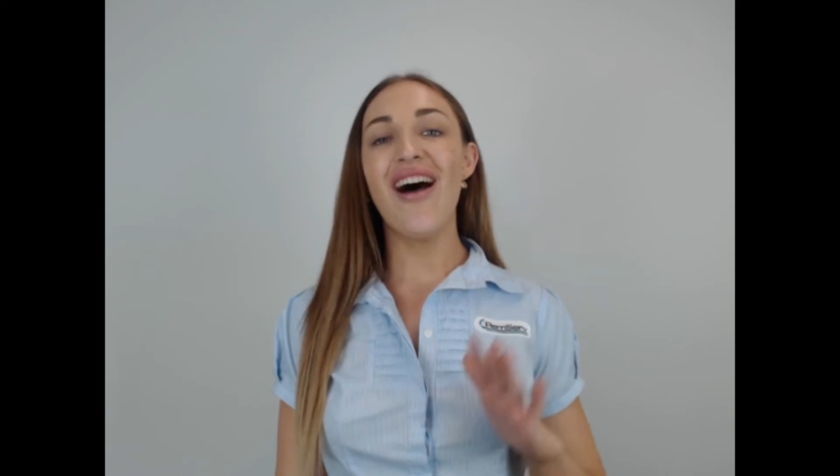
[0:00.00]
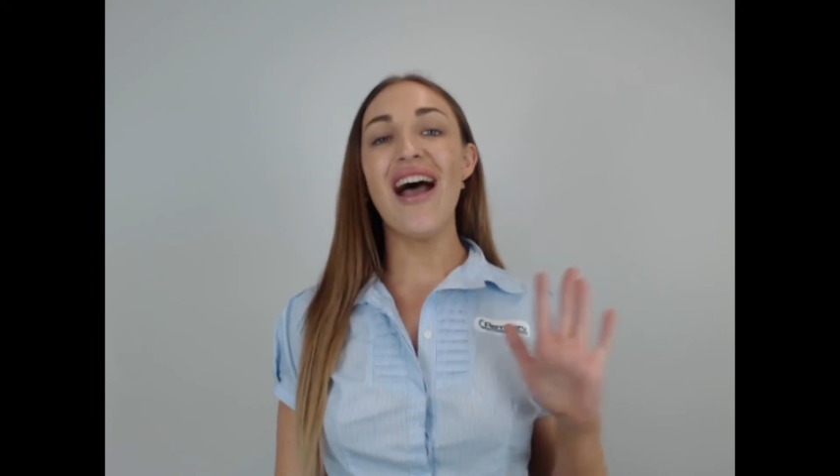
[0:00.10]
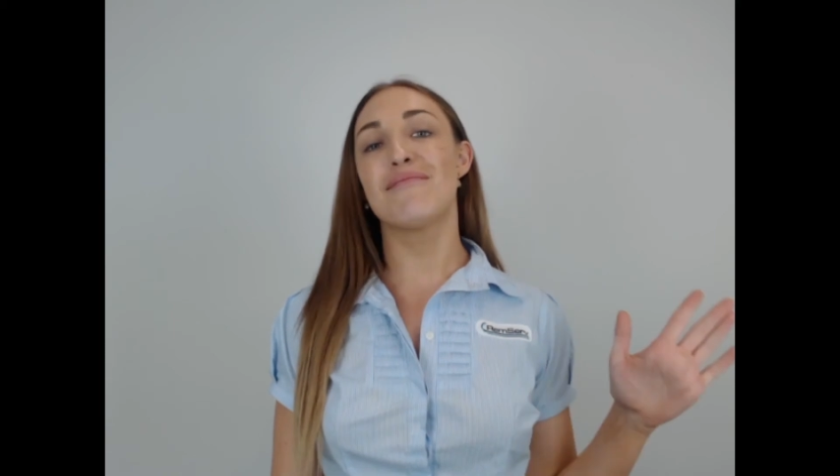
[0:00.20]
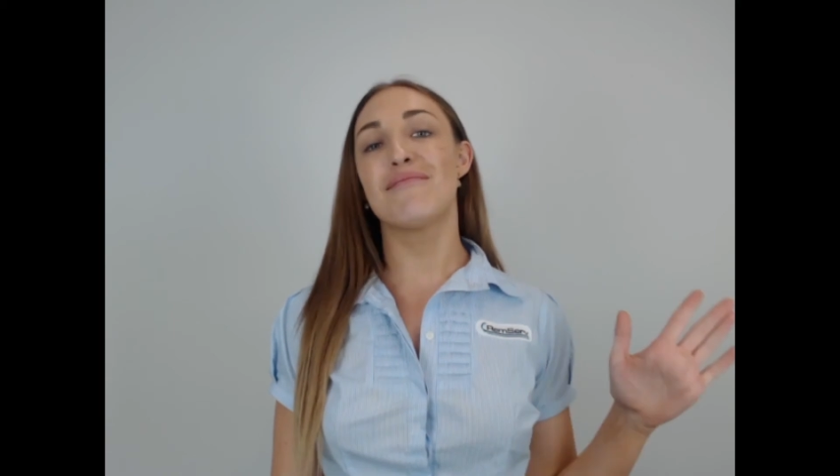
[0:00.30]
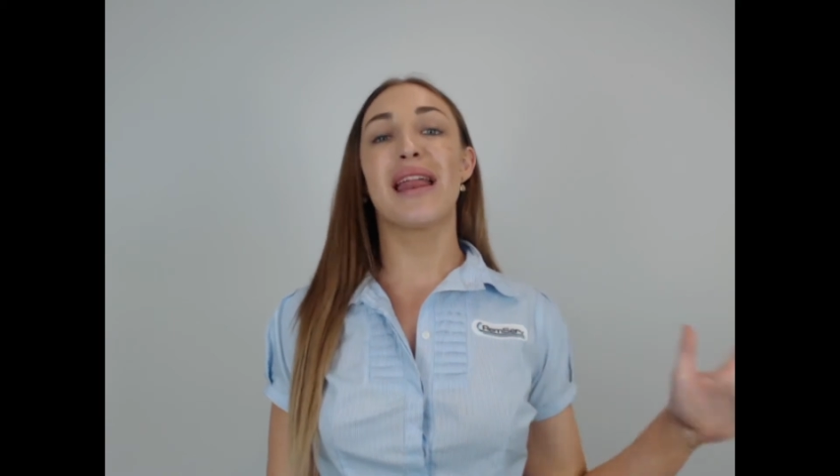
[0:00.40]

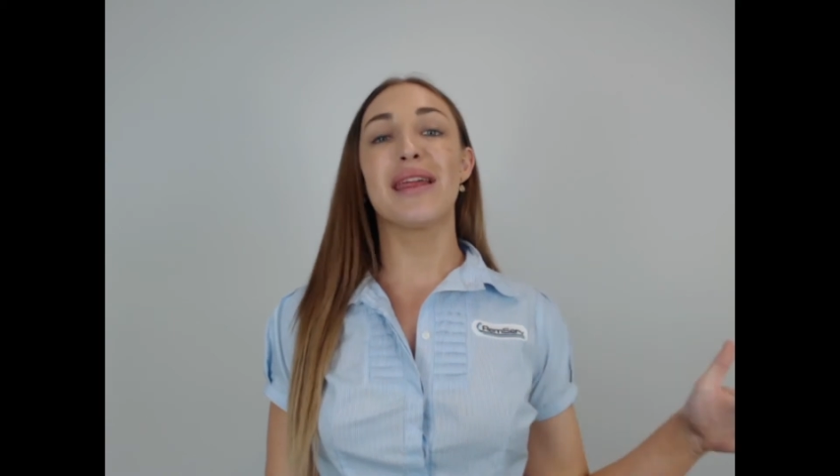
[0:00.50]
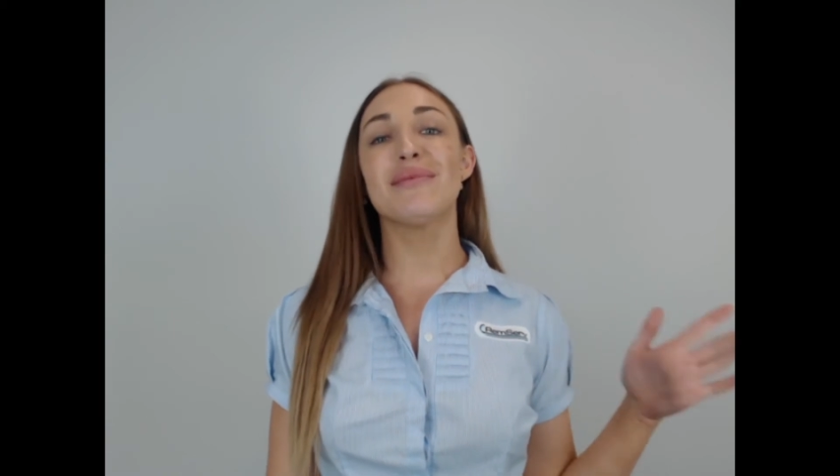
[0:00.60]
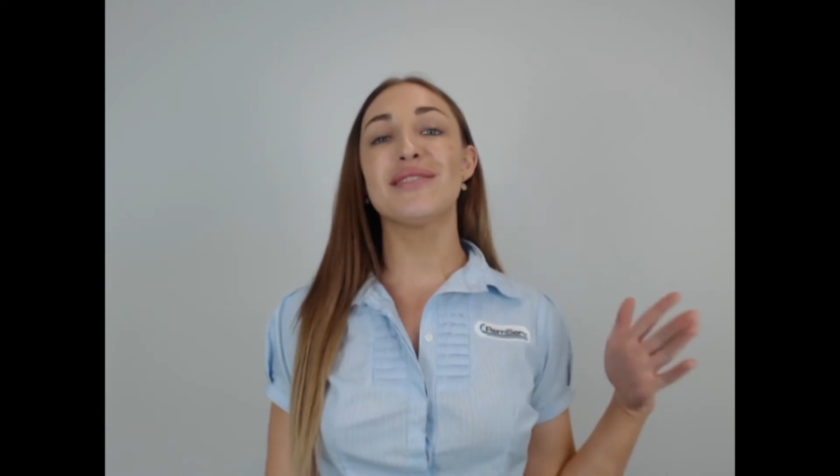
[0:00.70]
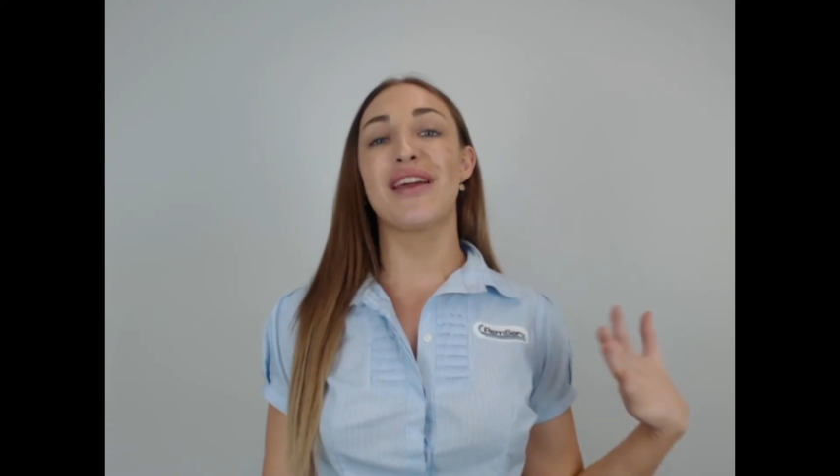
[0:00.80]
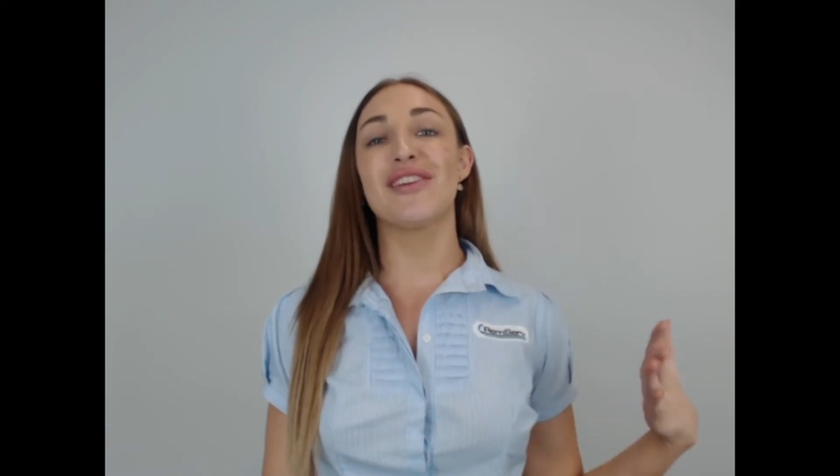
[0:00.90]
Hi, my
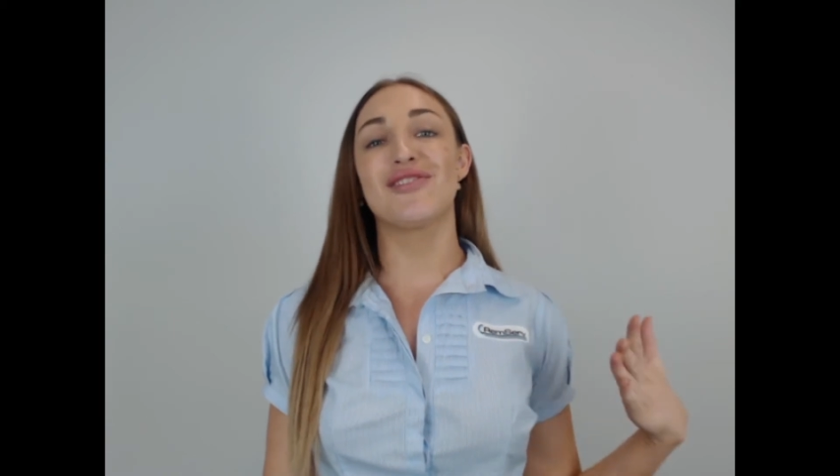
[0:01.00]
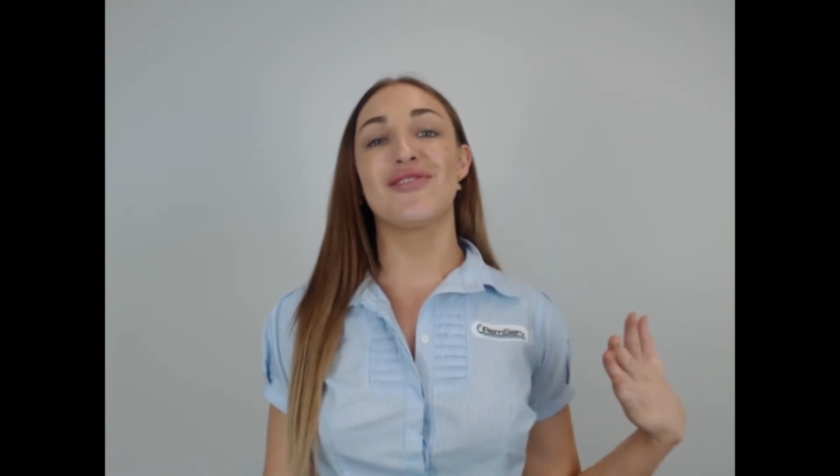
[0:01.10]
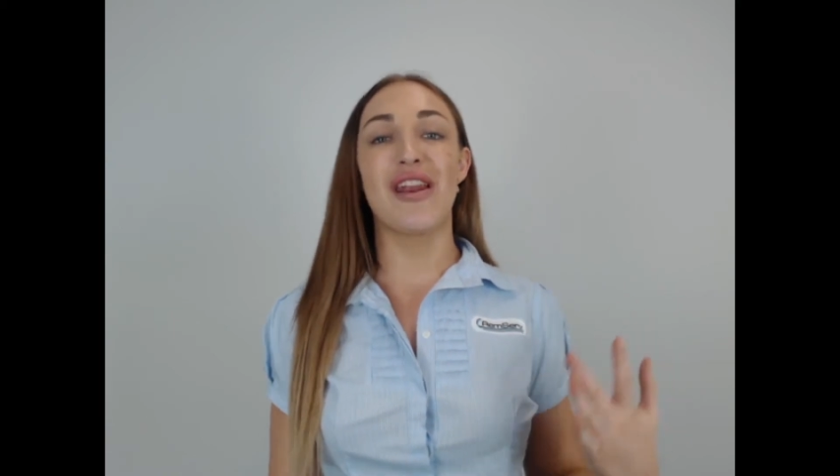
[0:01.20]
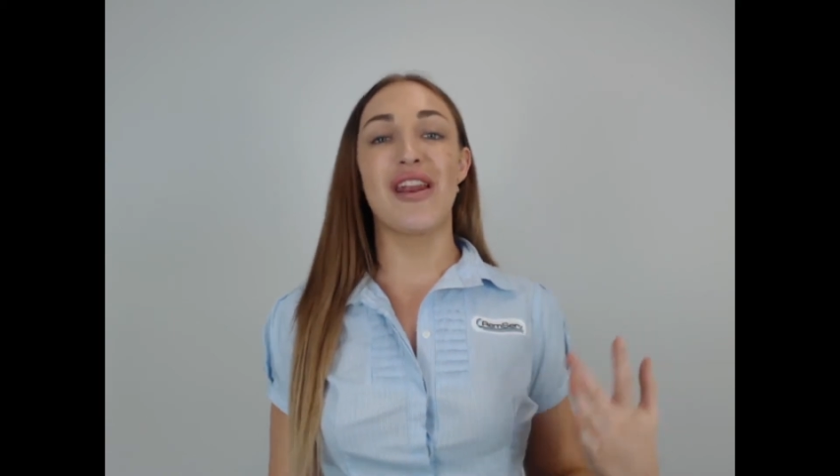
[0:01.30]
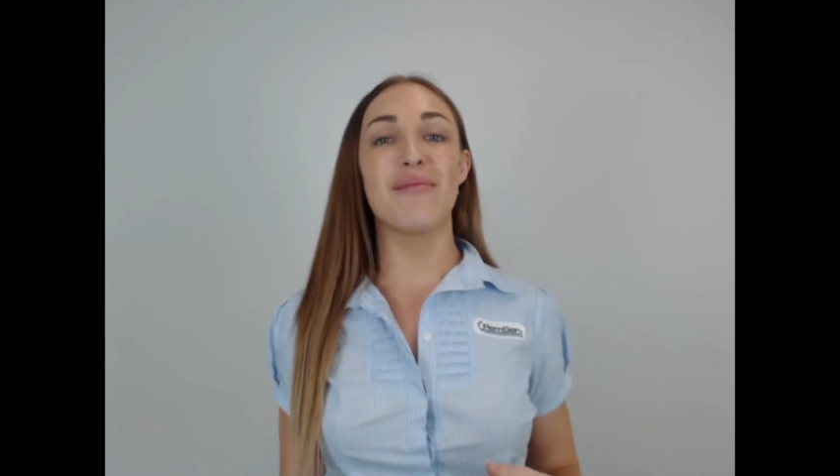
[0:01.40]
name is
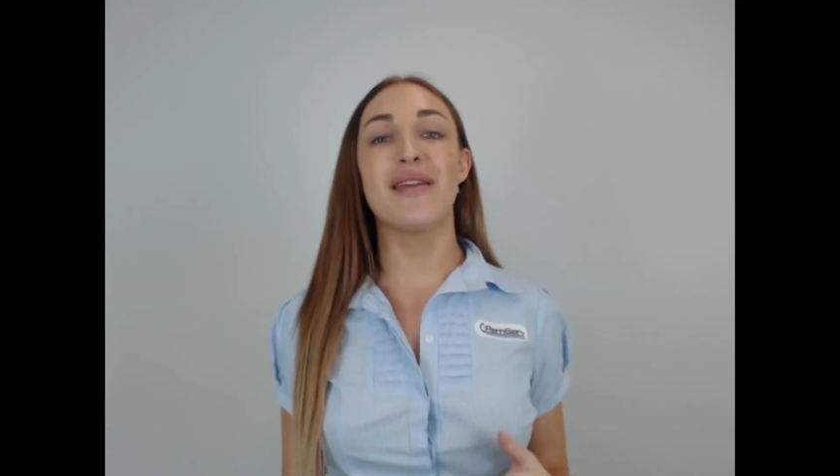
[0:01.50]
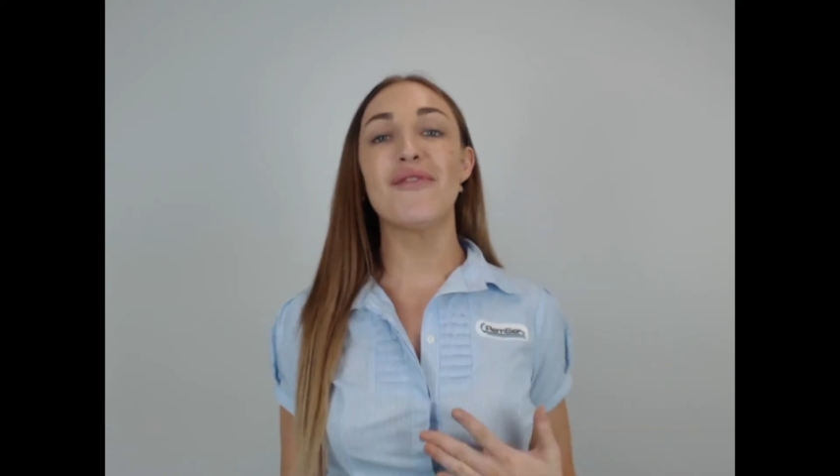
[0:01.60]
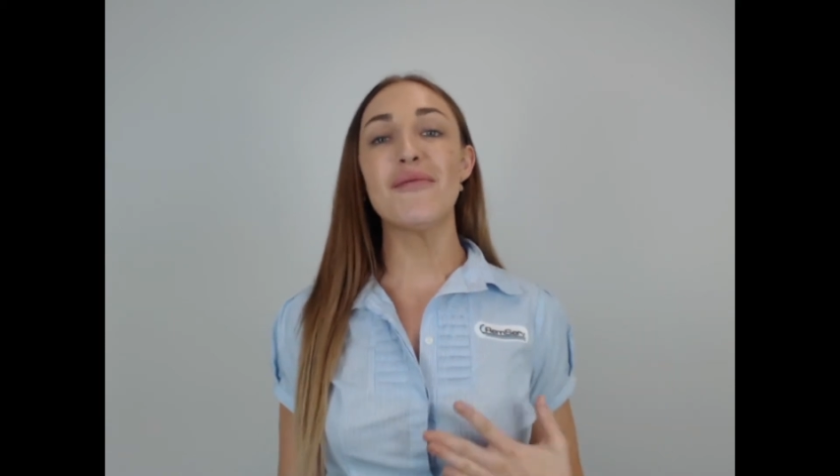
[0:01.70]
Rachel and I'm here